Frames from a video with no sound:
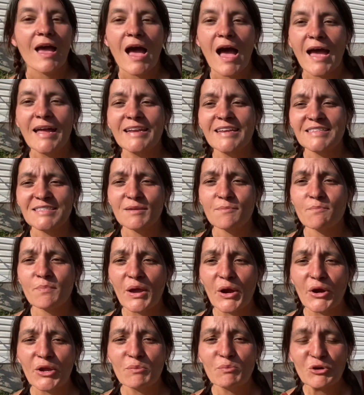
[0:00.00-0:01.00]
I need some
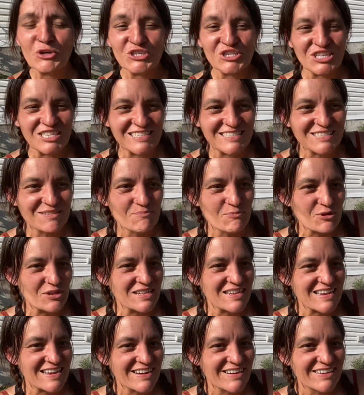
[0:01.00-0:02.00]
berry bushes to put in
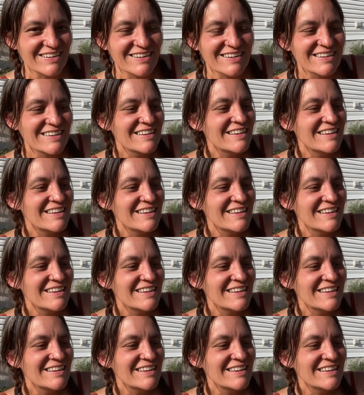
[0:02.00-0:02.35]
here.